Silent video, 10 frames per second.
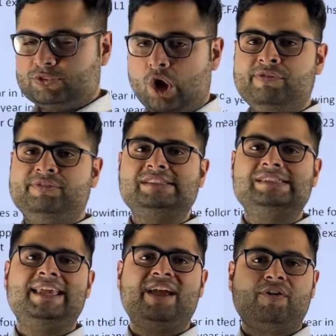of the
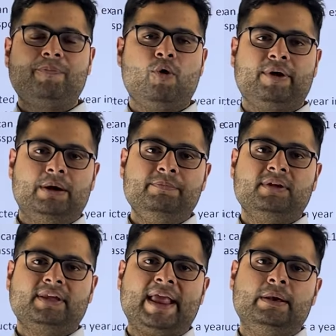CFA program
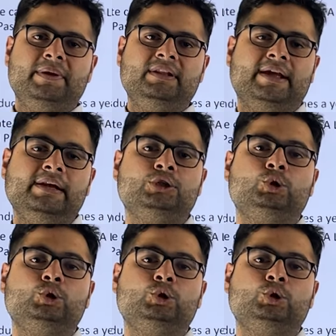can be done